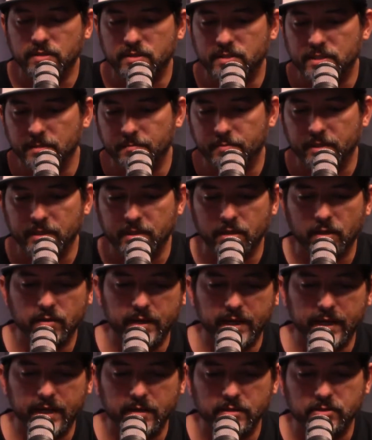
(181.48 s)
simply go
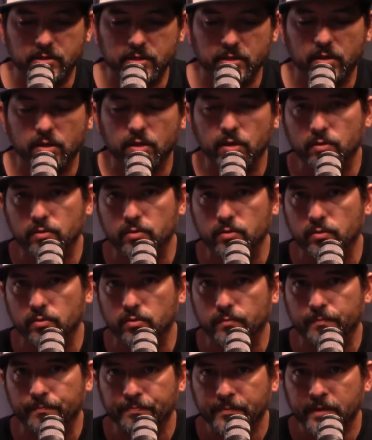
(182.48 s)
down to your
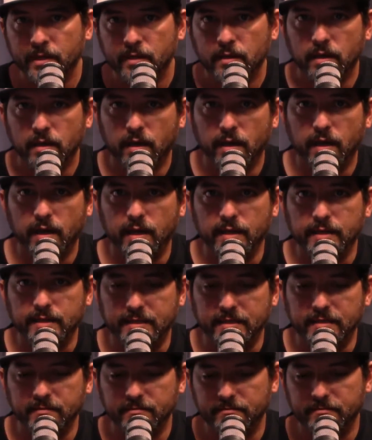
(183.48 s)
local
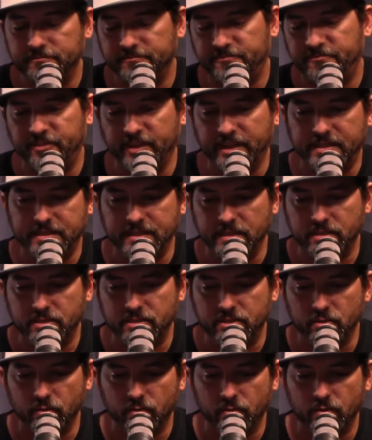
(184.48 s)
fix-it
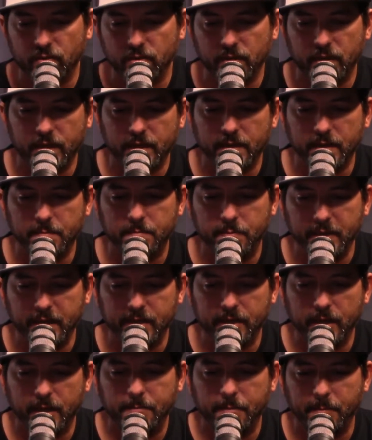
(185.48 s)
store and
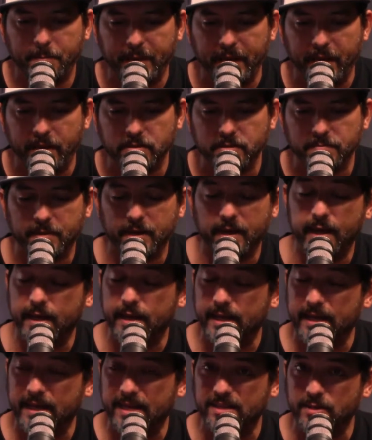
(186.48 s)
pick up a power
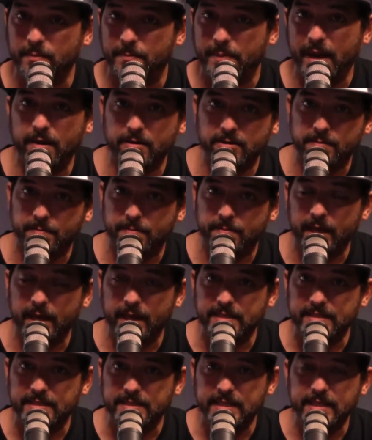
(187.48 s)
supply, and your power
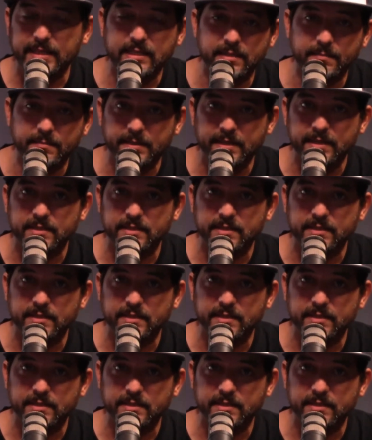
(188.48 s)
supplies need to be